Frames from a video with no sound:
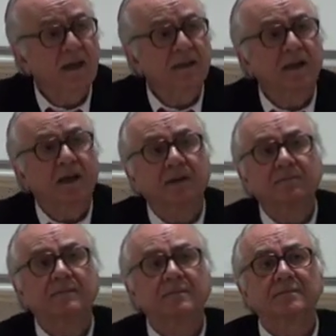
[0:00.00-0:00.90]
And uh,
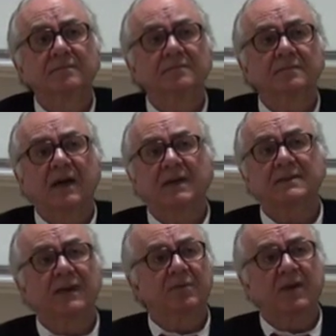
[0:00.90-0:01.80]
I
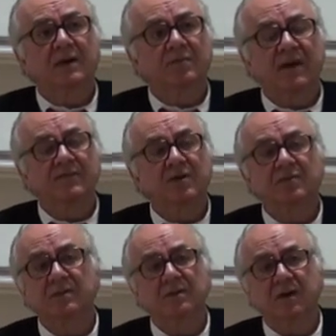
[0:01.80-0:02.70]
said, well, we have
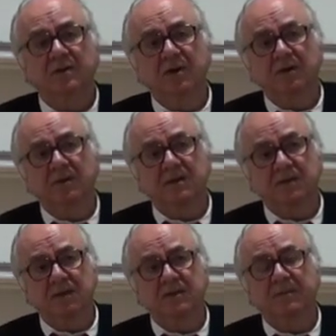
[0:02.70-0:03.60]
not, not
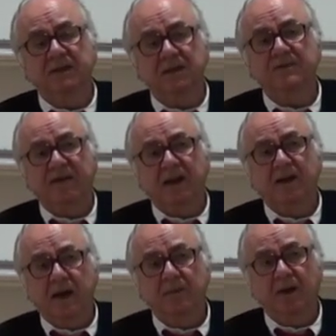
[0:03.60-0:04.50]
noticed this, but it's very
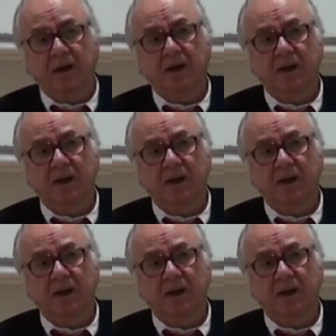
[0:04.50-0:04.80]
enabling.